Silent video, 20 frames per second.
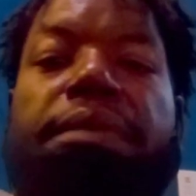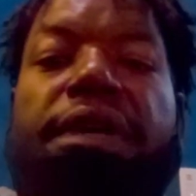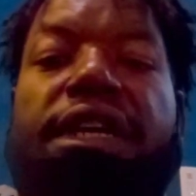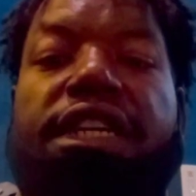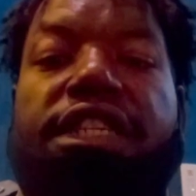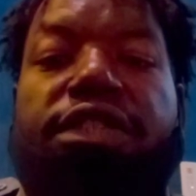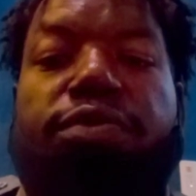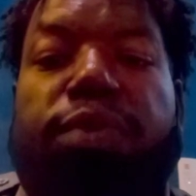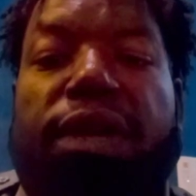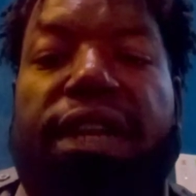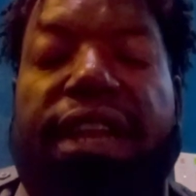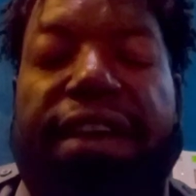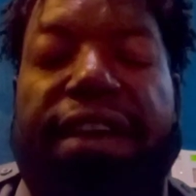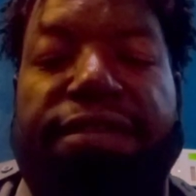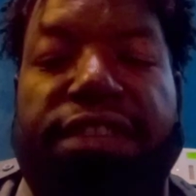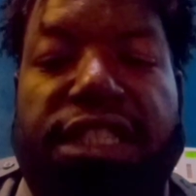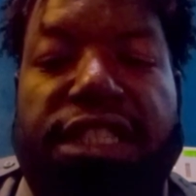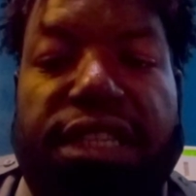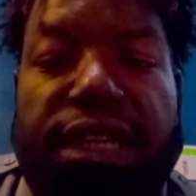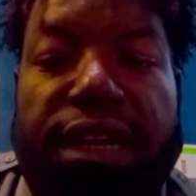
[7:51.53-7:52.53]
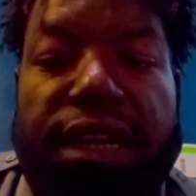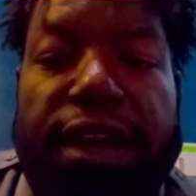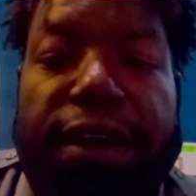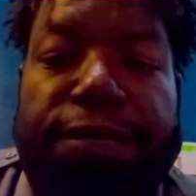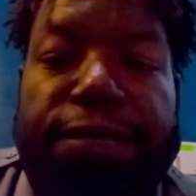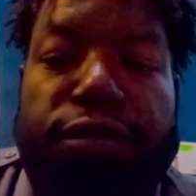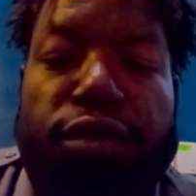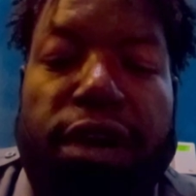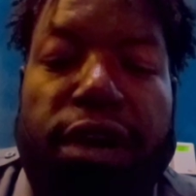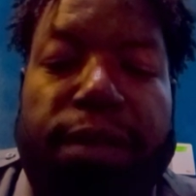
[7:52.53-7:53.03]
Because we never seen
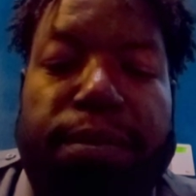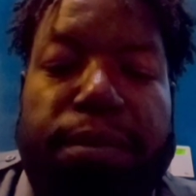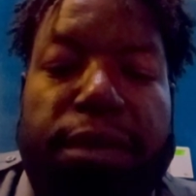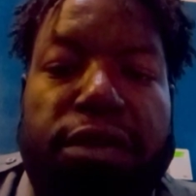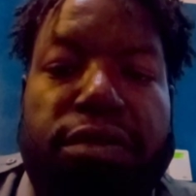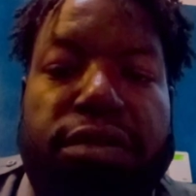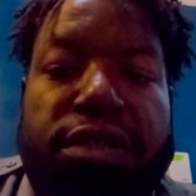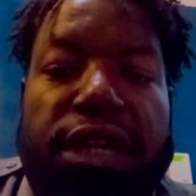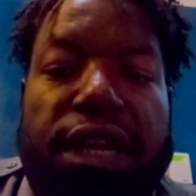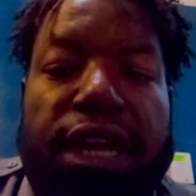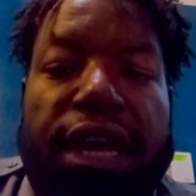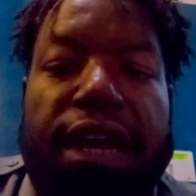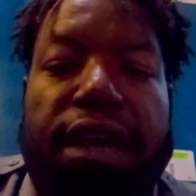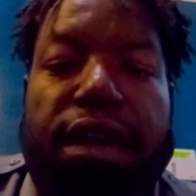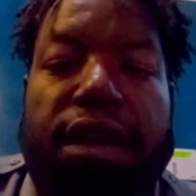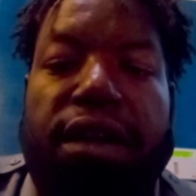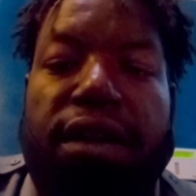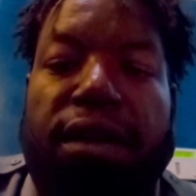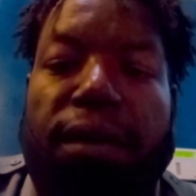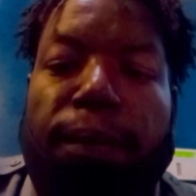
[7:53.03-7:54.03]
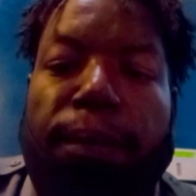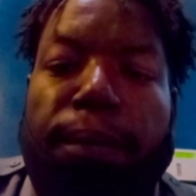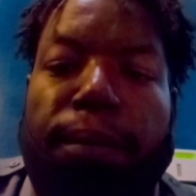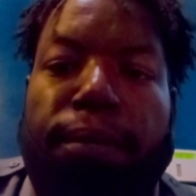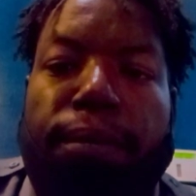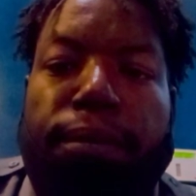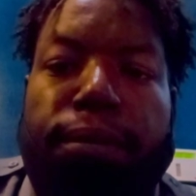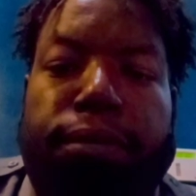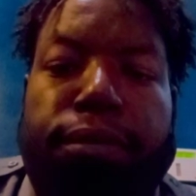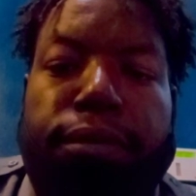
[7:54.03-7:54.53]
our 40 mules in acre.
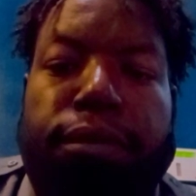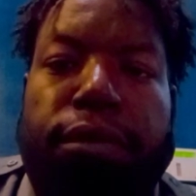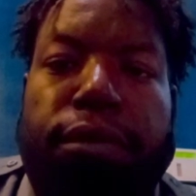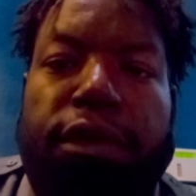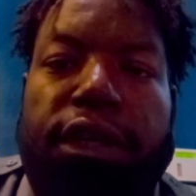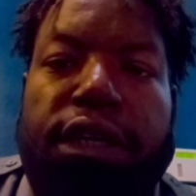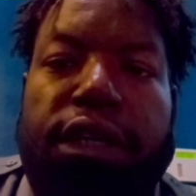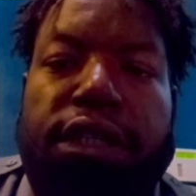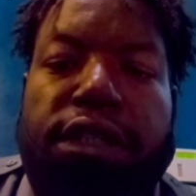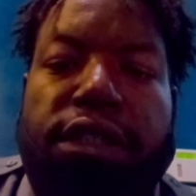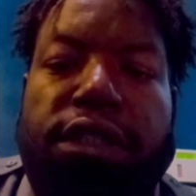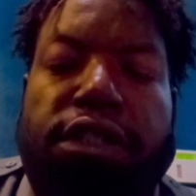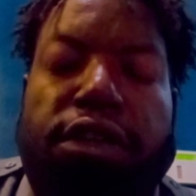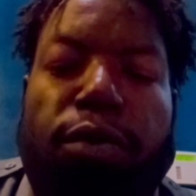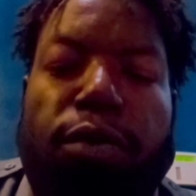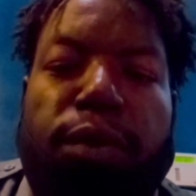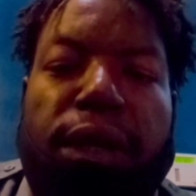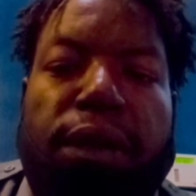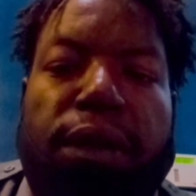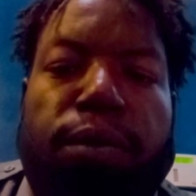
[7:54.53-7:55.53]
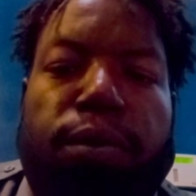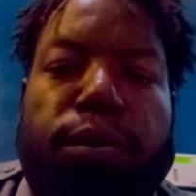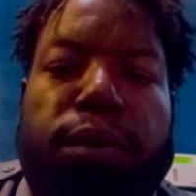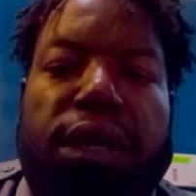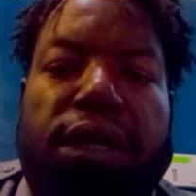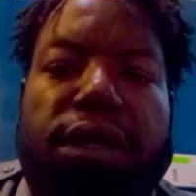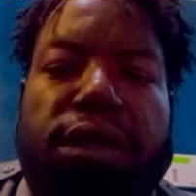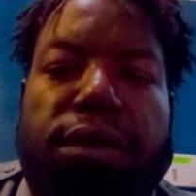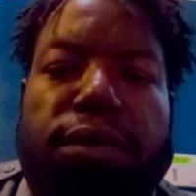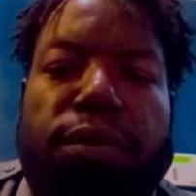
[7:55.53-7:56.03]
So we
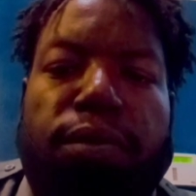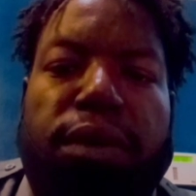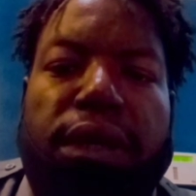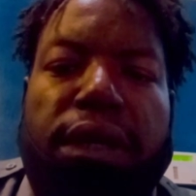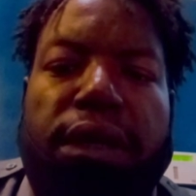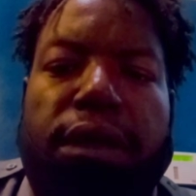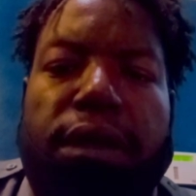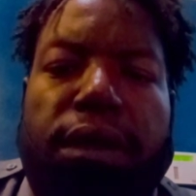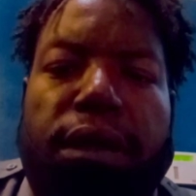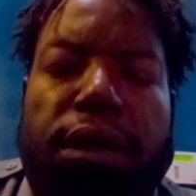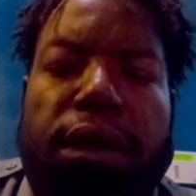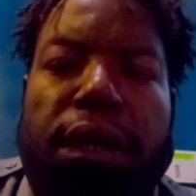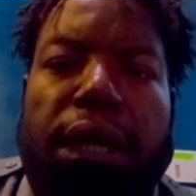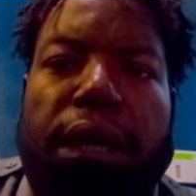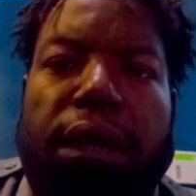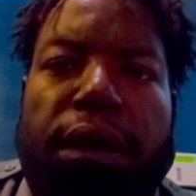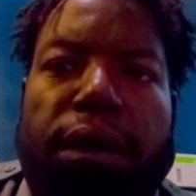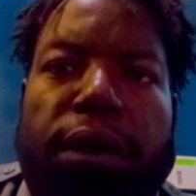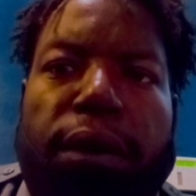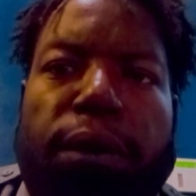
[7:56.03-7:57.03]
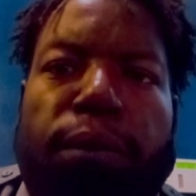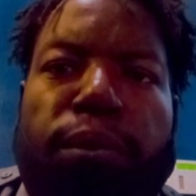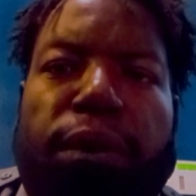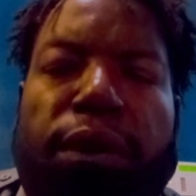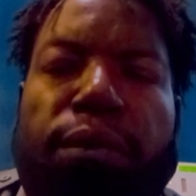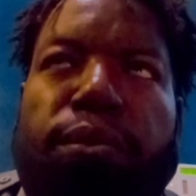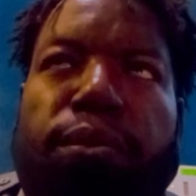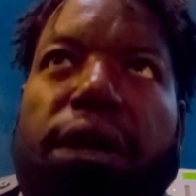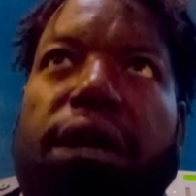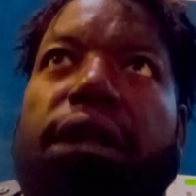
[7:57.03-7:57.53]
we we
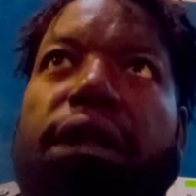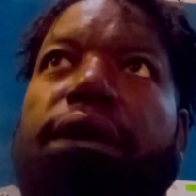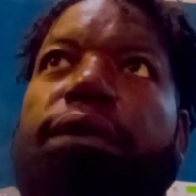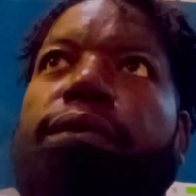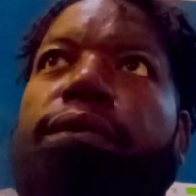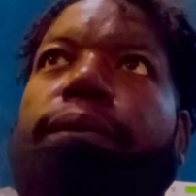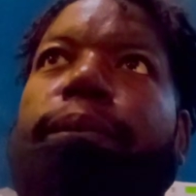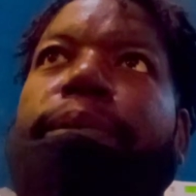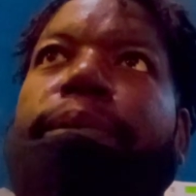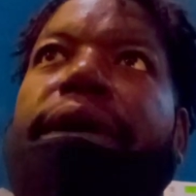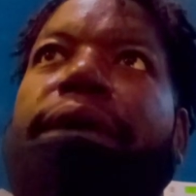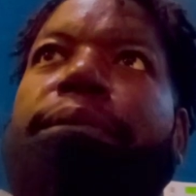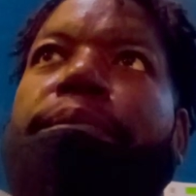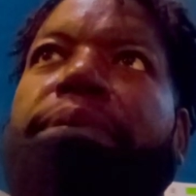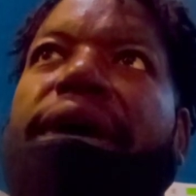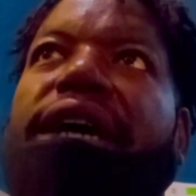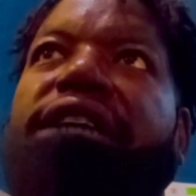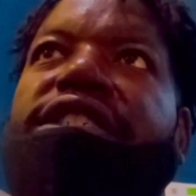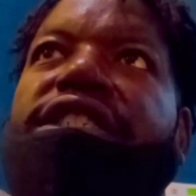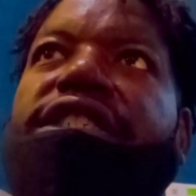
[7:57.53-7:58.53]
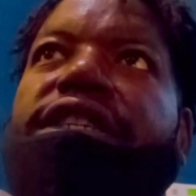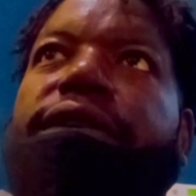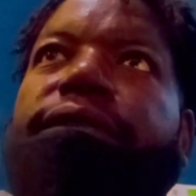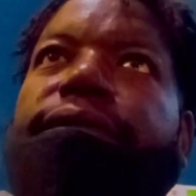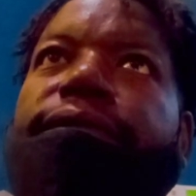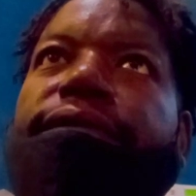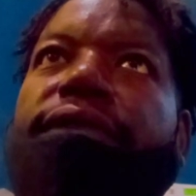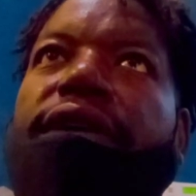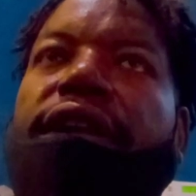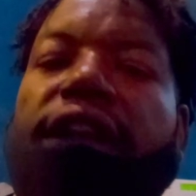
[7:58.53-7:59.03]
we really been
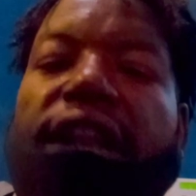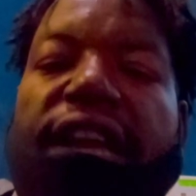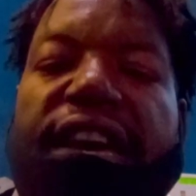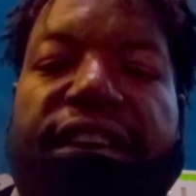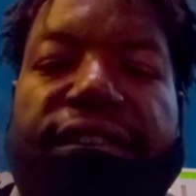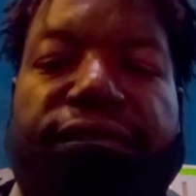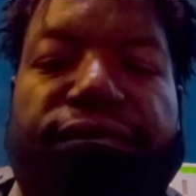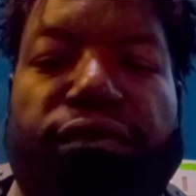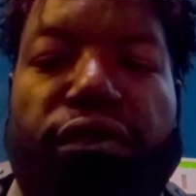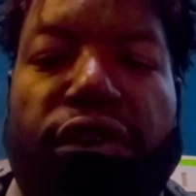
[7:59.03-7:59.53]
patient for the last